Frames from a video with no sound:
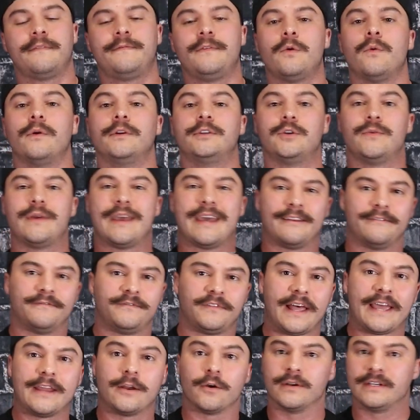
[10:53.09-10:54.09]
if you want to
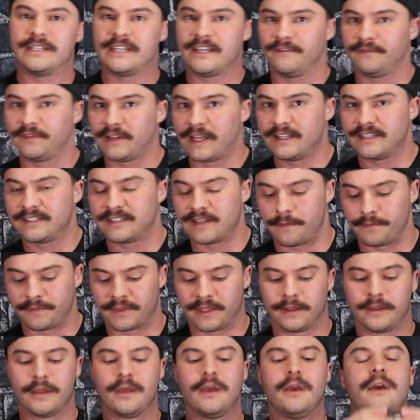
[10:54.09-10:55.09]
inflate or deflate
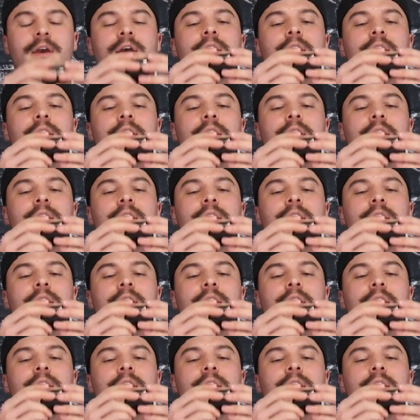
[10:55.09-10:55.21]
something.